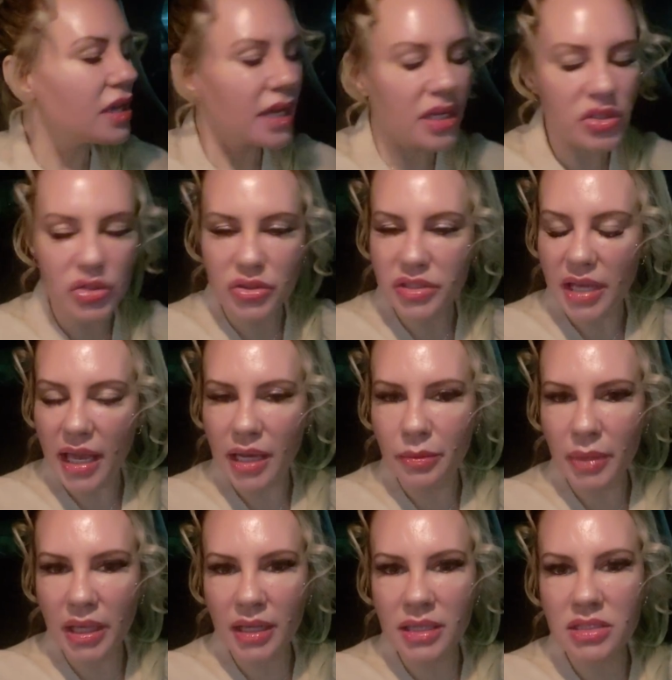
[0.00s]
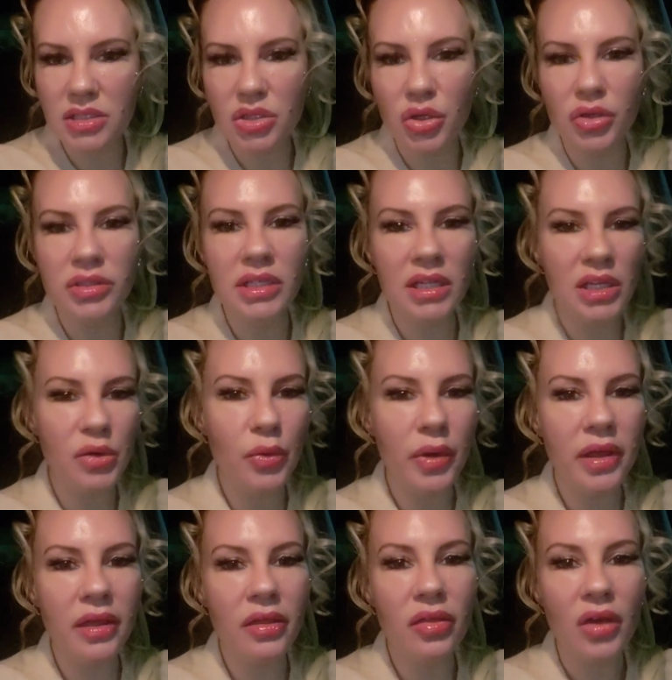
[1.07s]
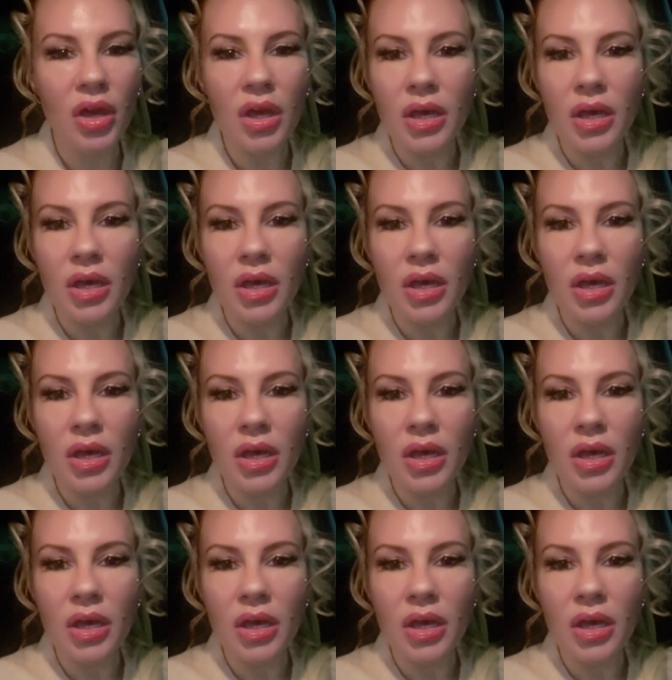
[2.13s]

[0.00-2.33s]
entertainment, you're dealing with